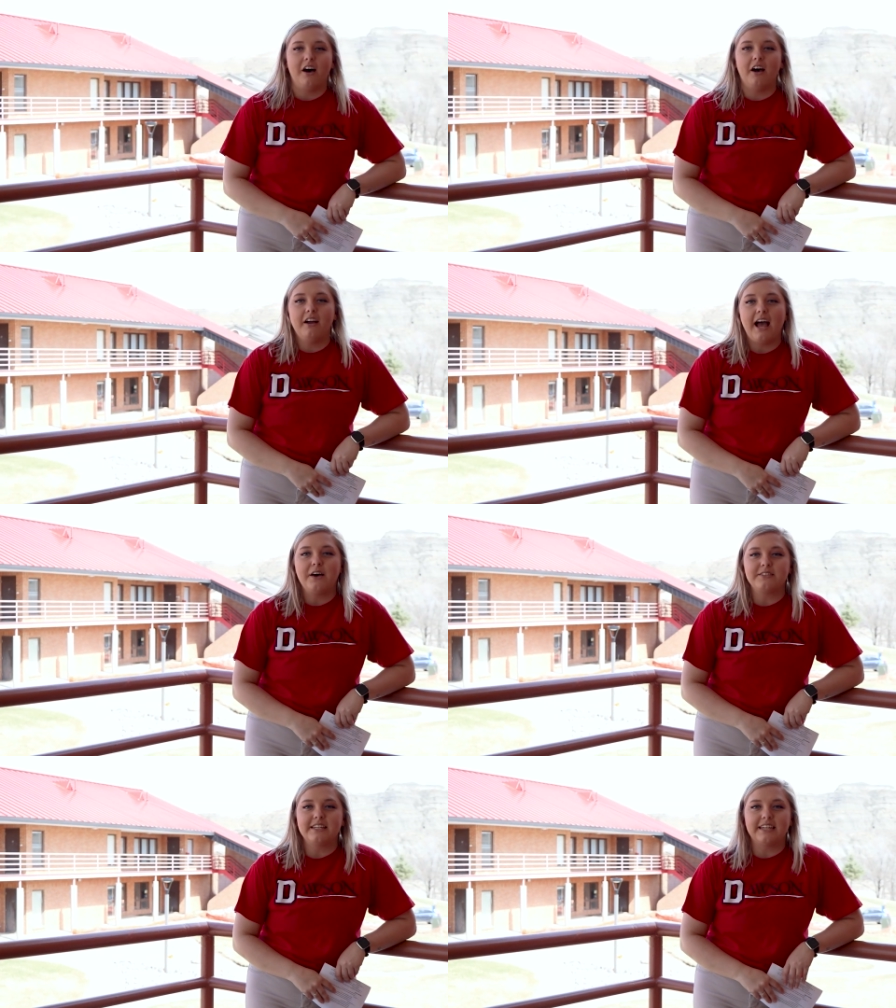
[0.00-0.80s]
Our
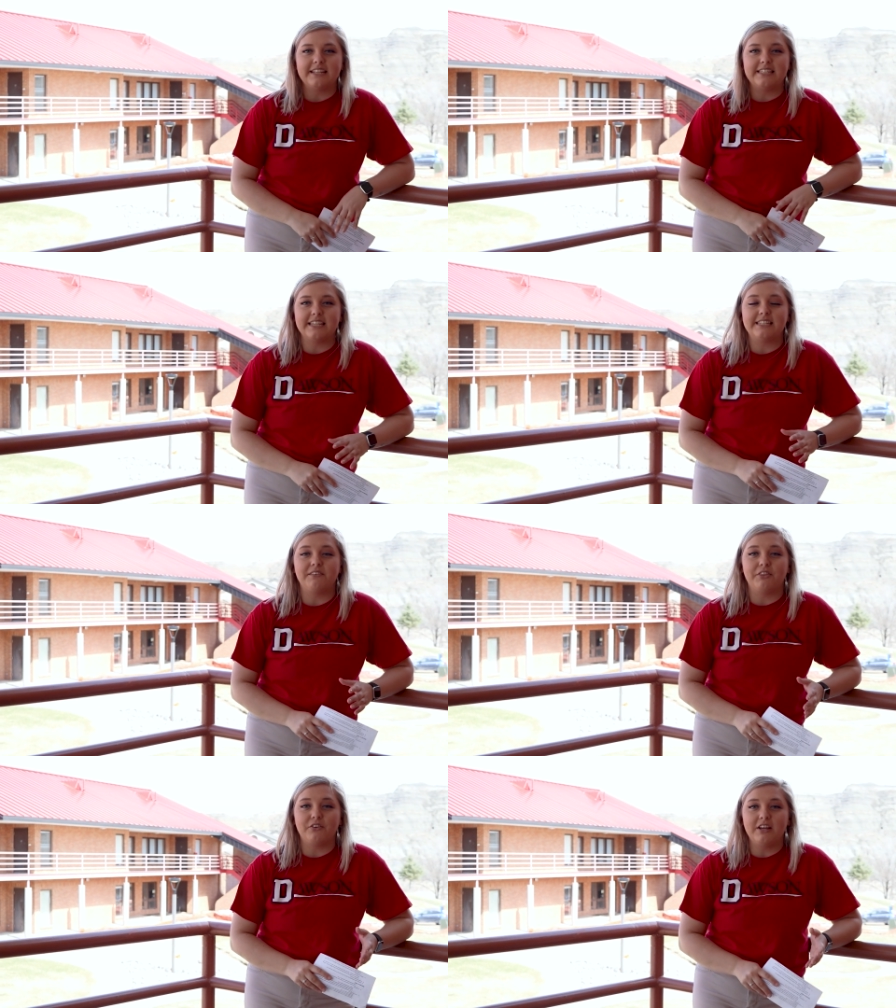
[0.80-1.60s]
housing consists
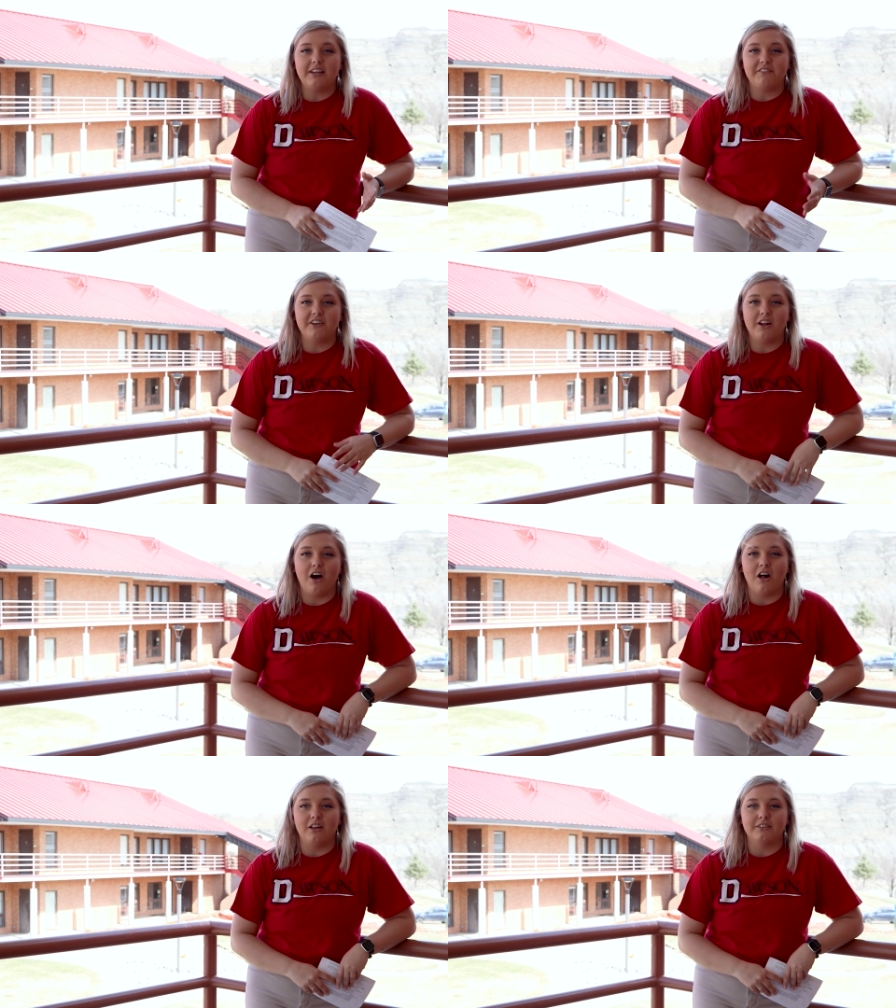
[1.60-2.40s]
of three different
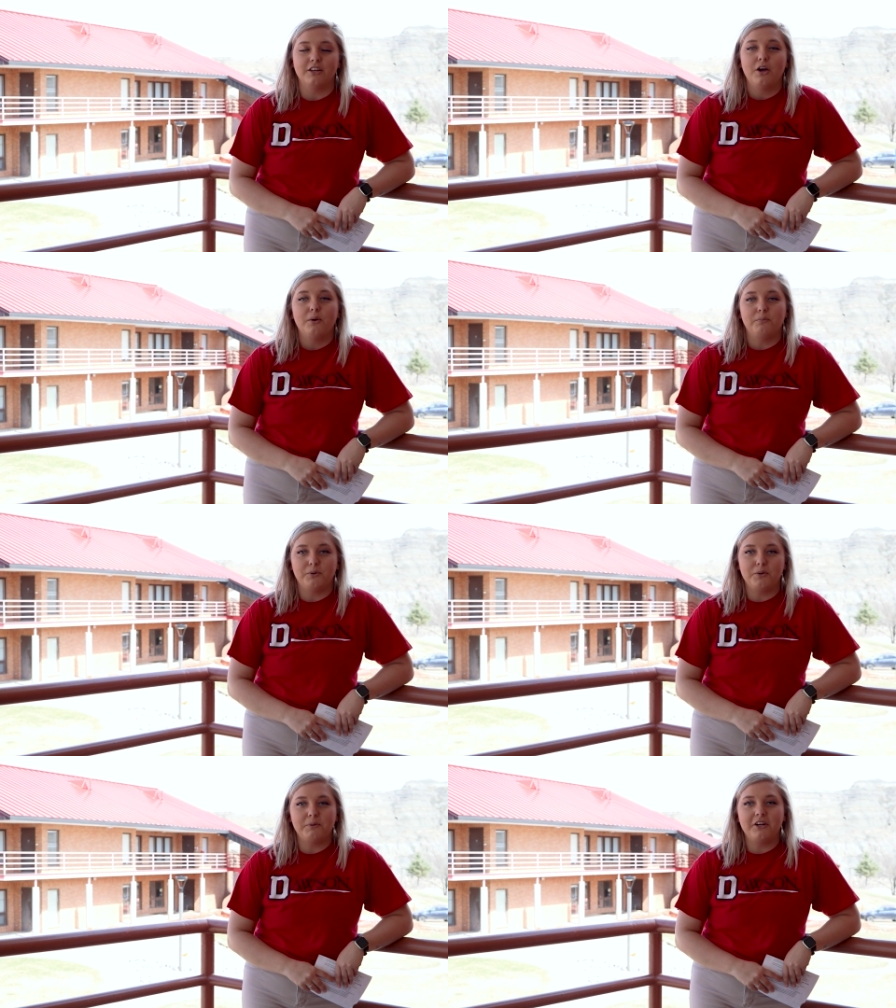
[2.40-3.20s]
halls,
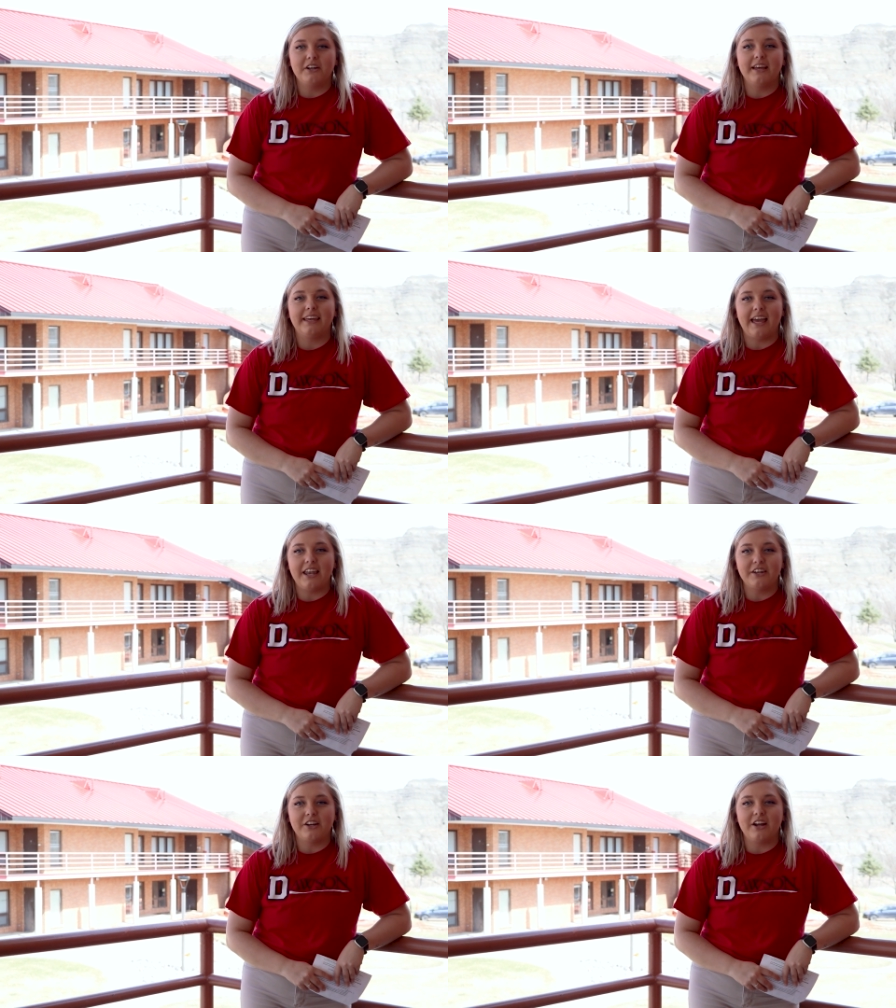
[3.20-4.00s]
Bruberg,
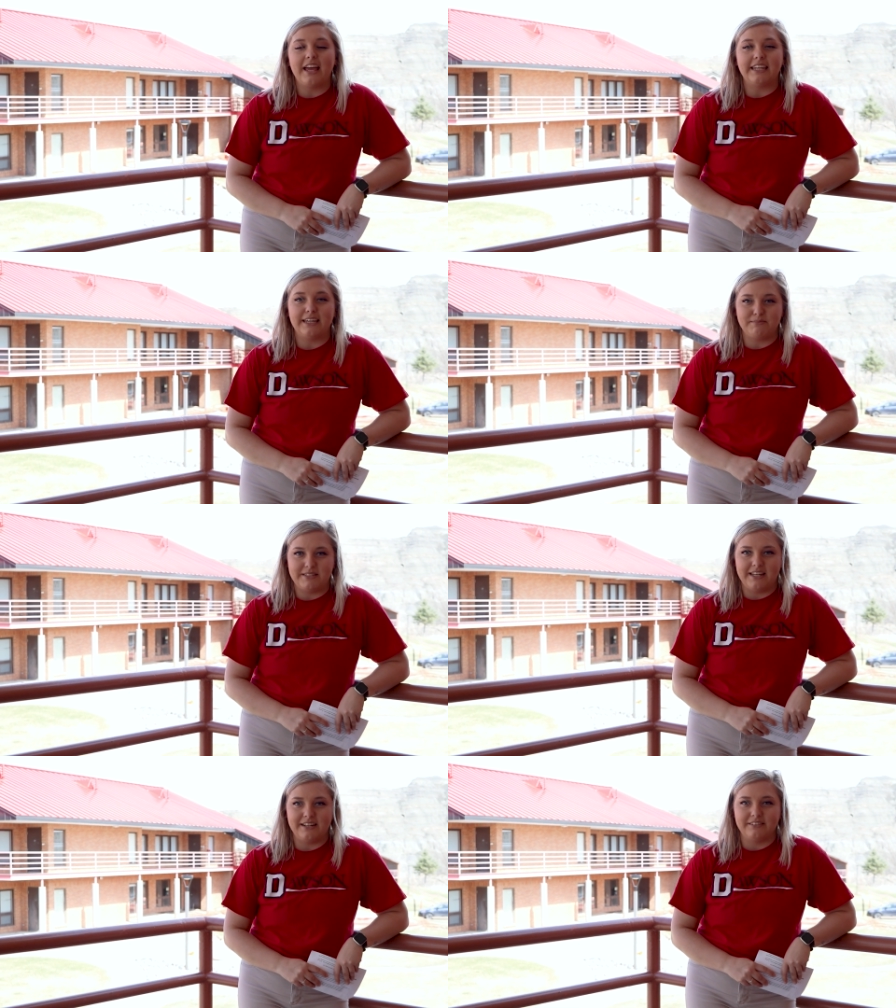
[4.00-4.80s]
Kettner, and
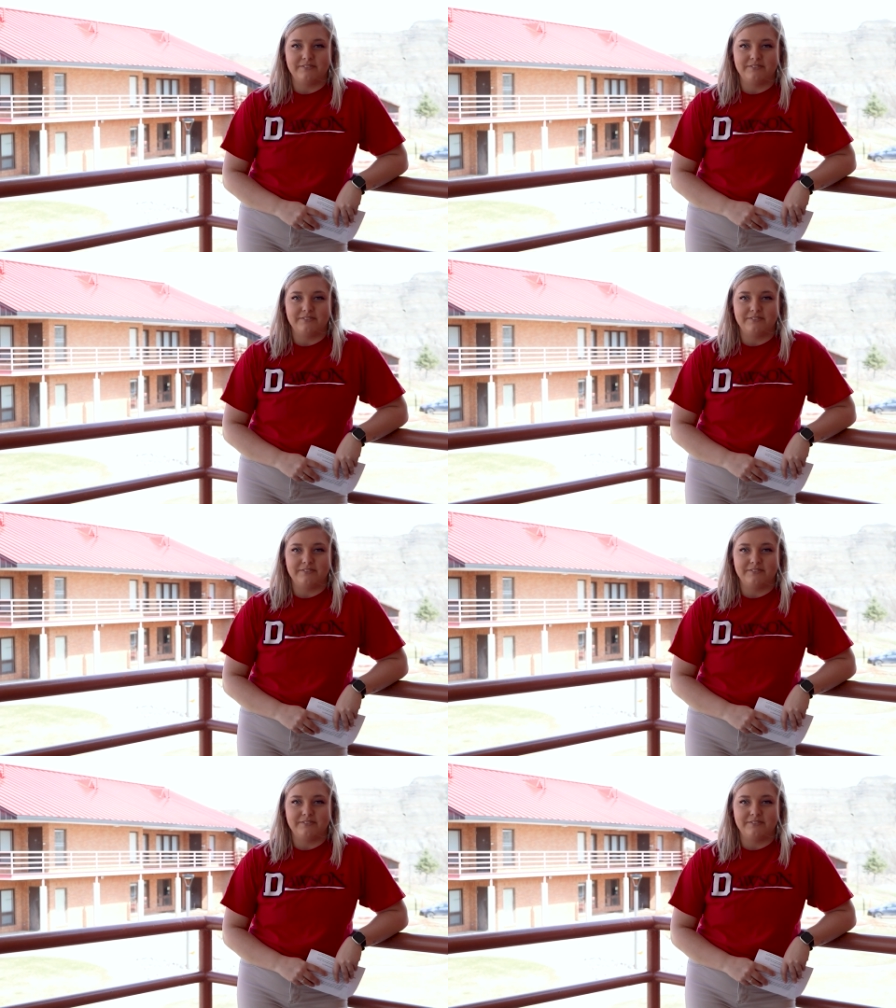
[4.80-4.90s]
Gibson.